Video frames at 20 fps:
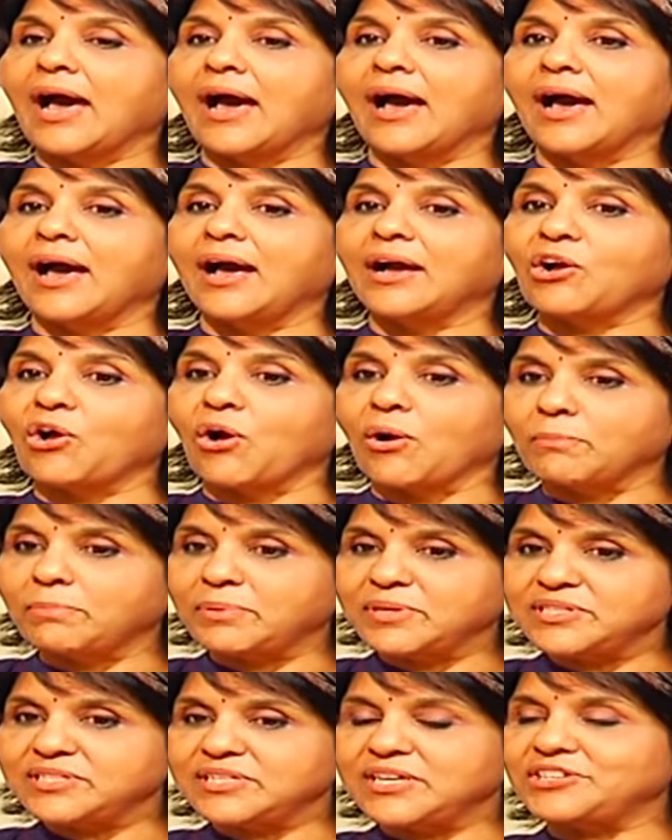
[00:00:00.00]
Aa
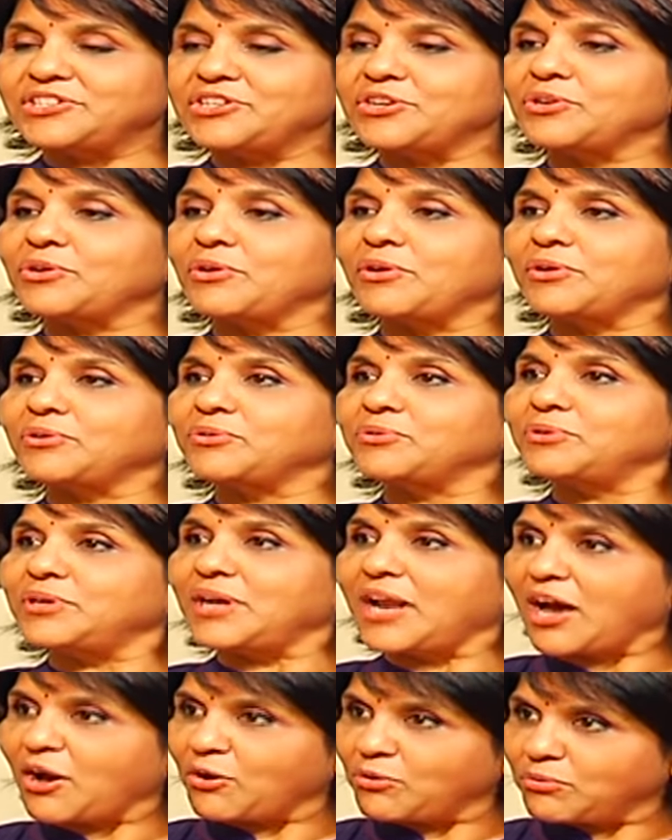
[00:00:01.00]
compensation koraku,
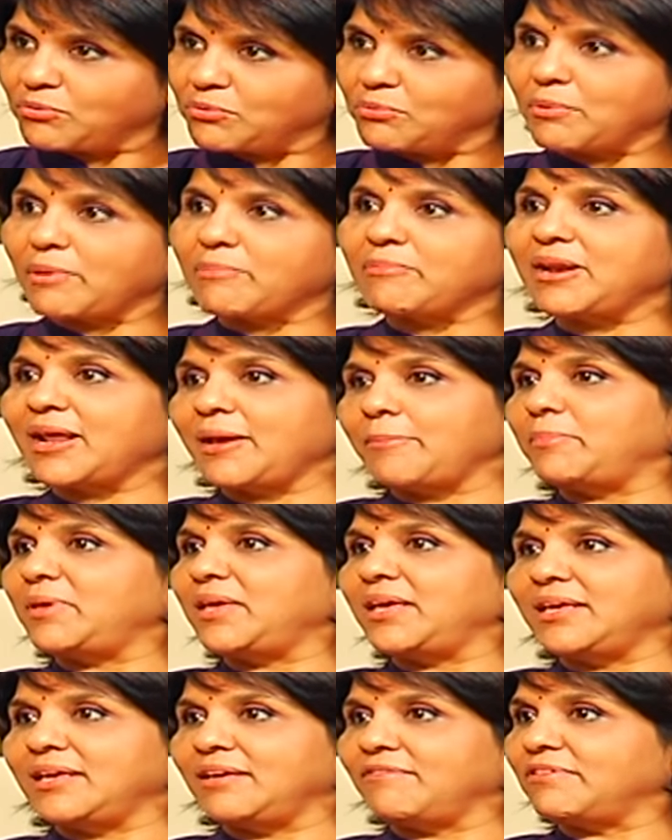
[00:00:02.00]
now women are
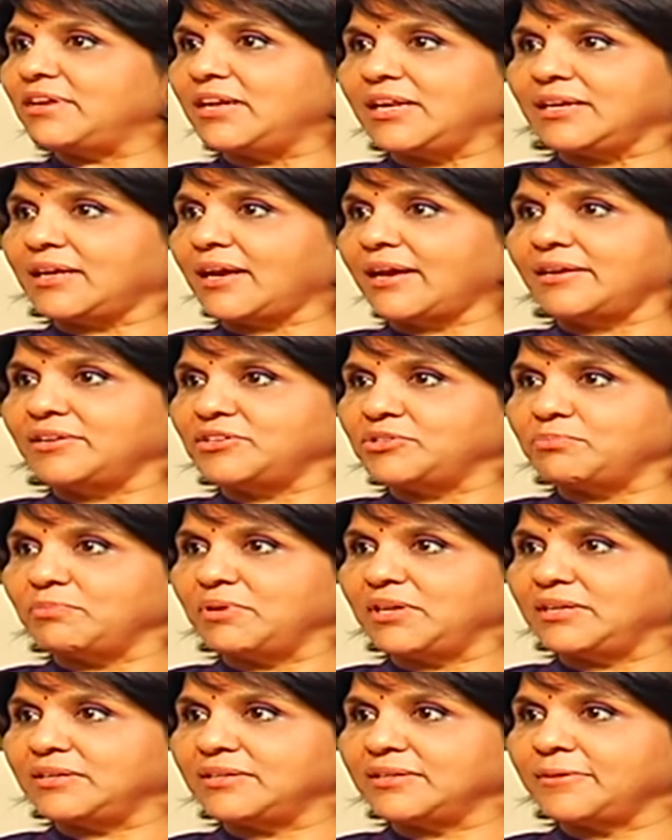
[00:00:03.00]
being given
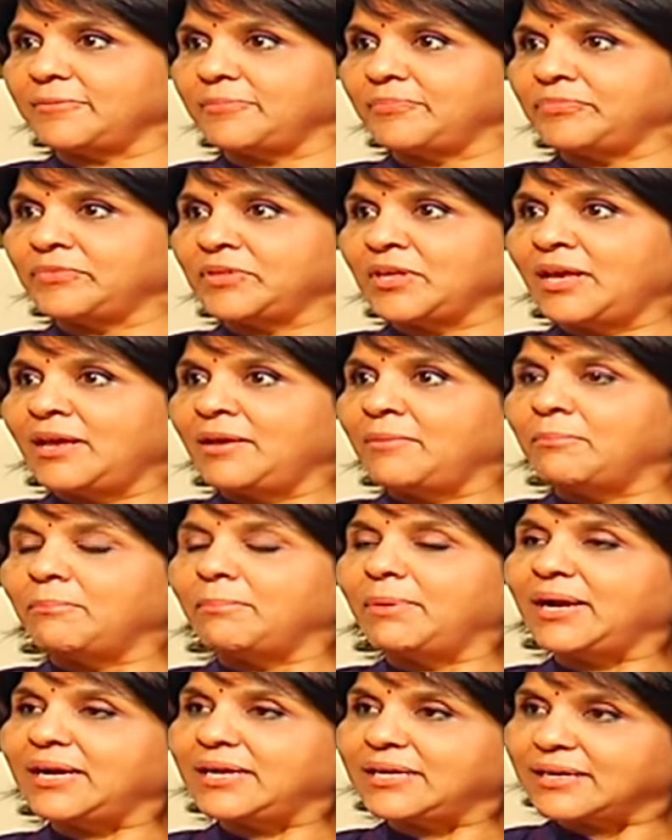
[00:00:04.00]
encouragement.
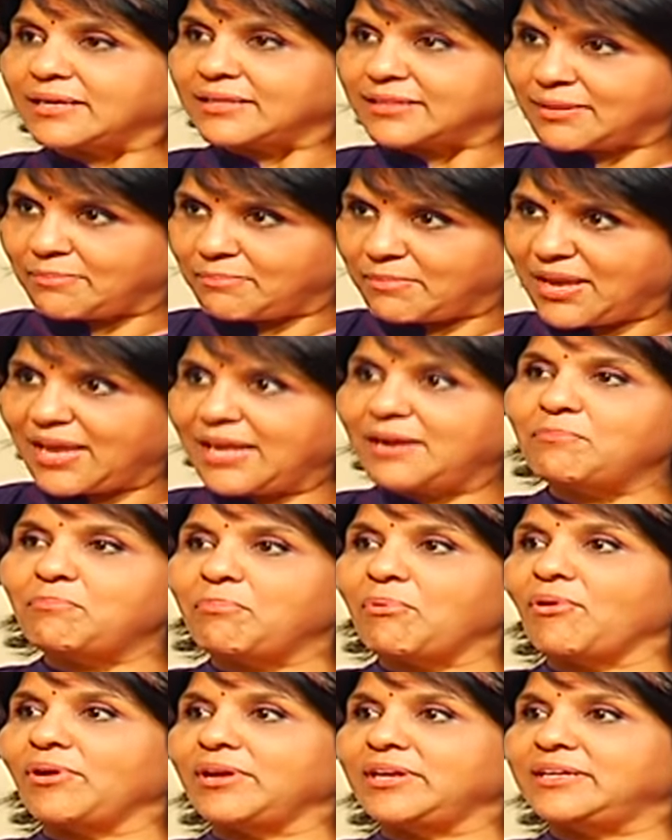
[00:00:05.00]
But the main
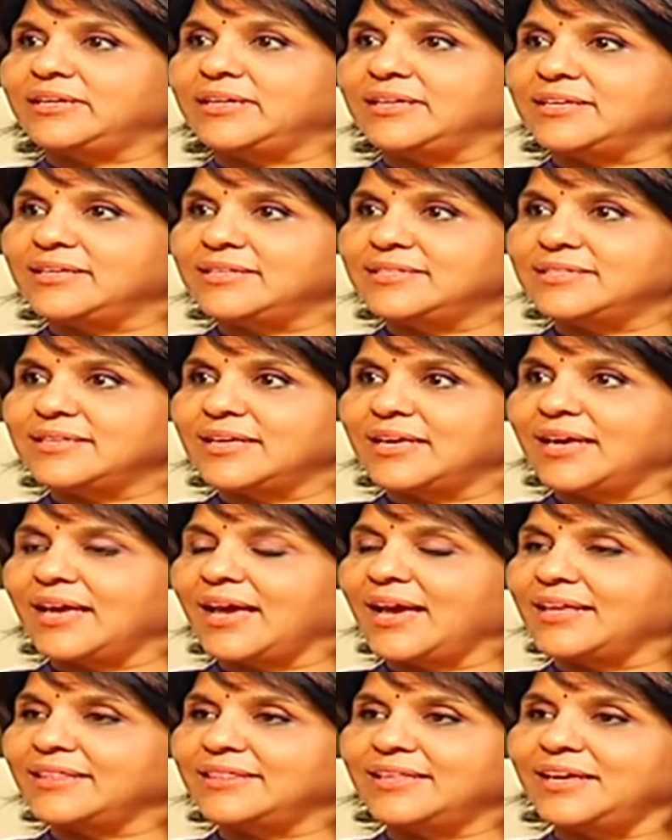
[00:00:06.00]
point is,
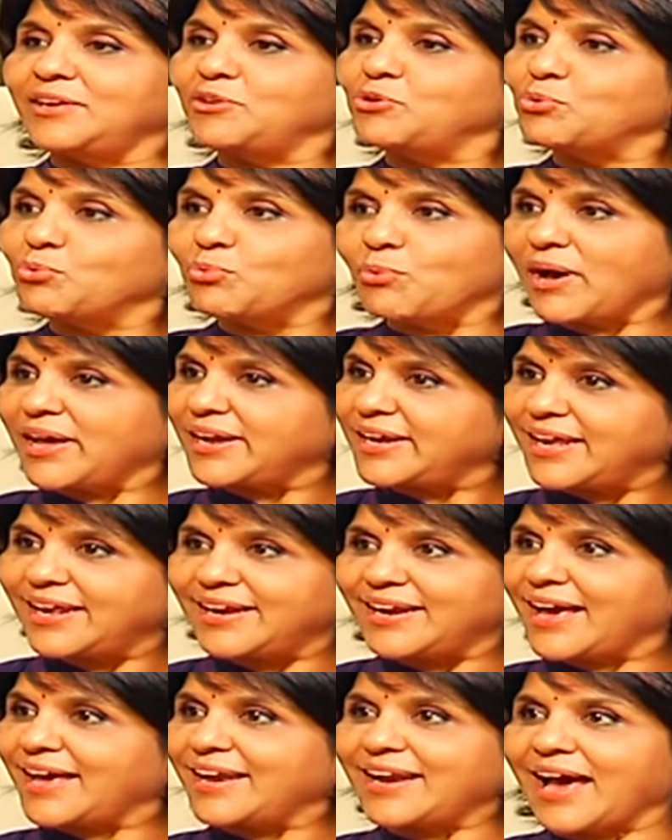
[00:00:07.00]
adi nuva
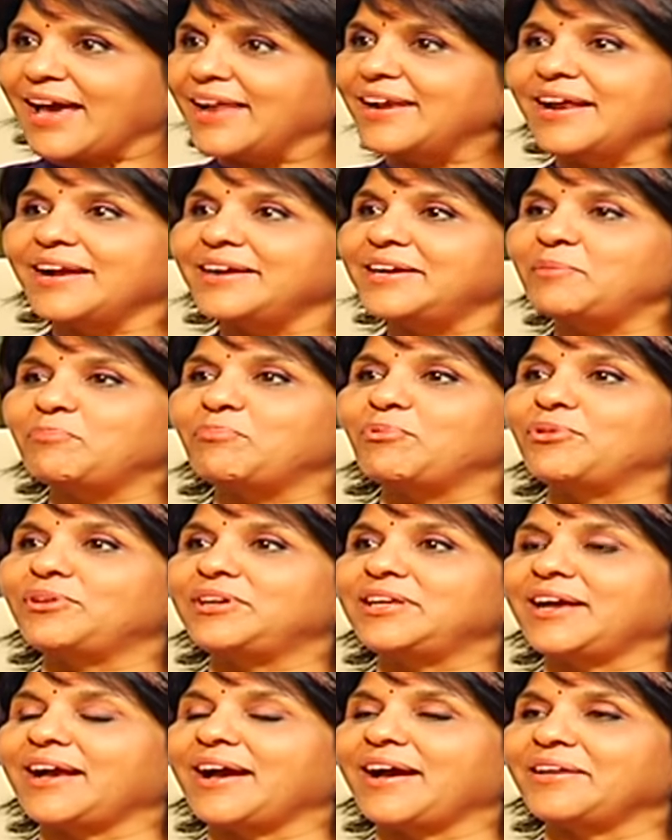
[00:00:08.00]
nena ana alanti
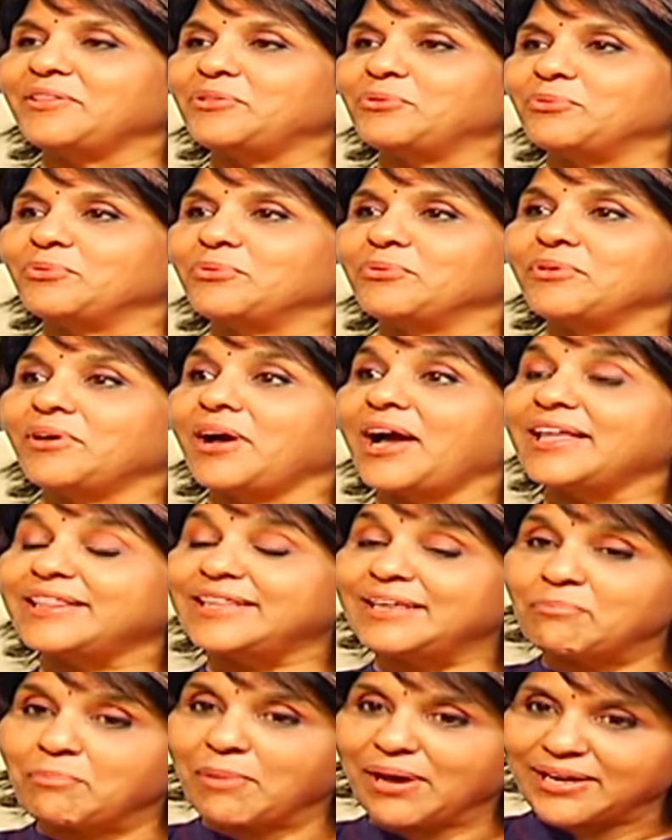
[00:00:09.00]
poti kaadu.
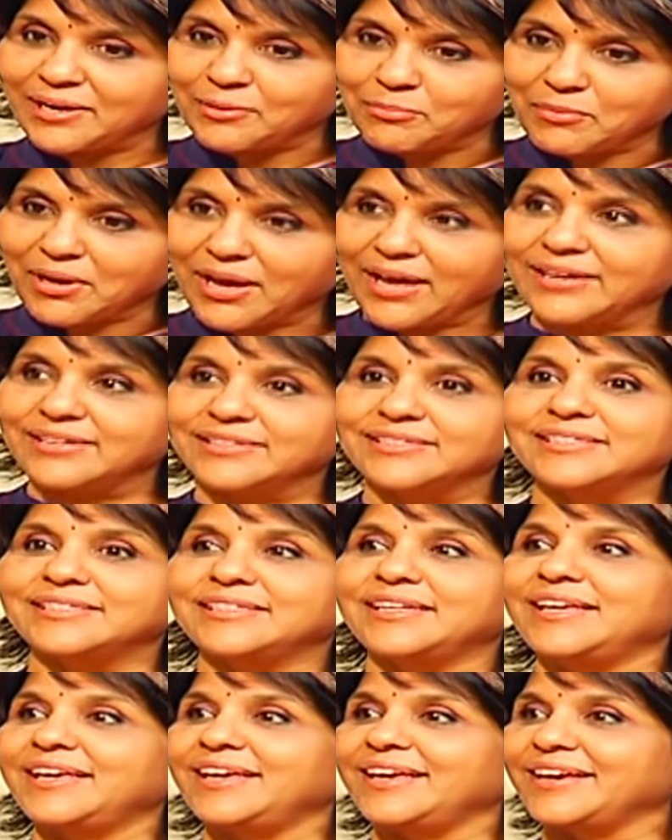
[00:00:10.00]
Adi manam
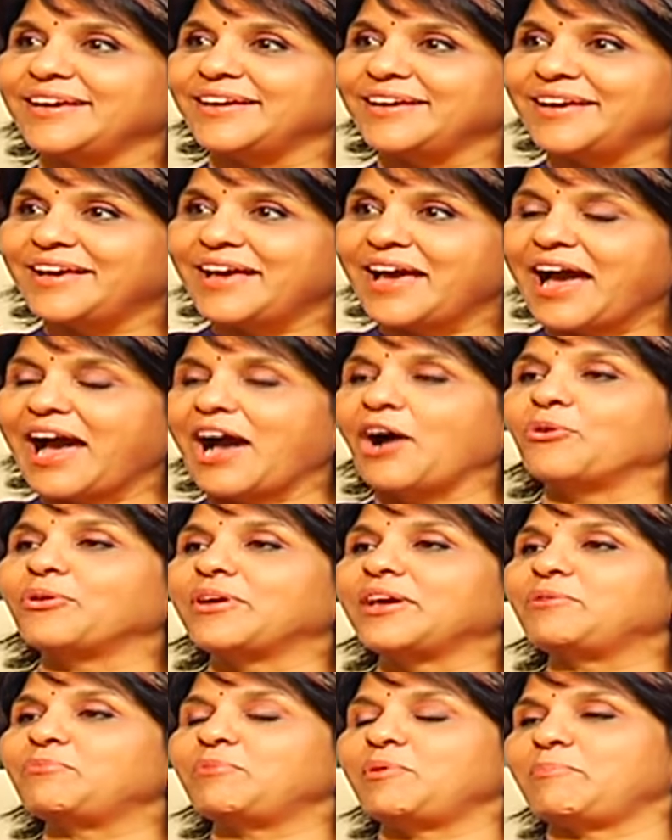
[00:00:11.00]
kalshi. How
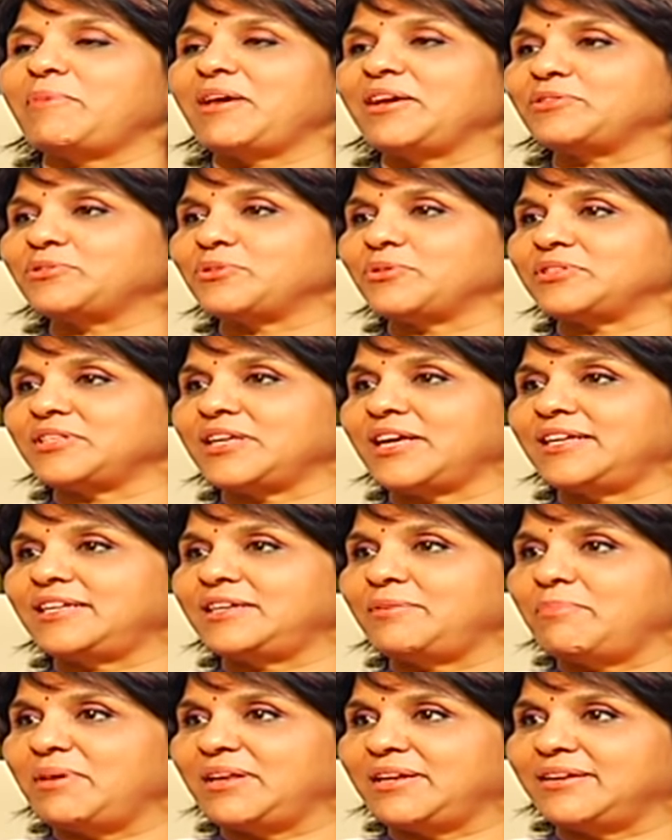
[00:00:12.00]
can we make society
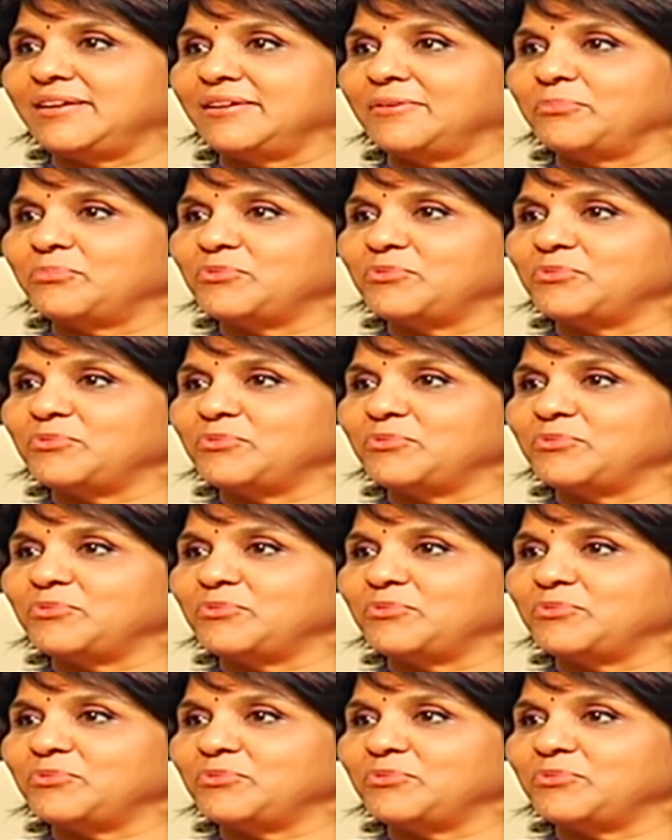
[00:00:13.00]
better?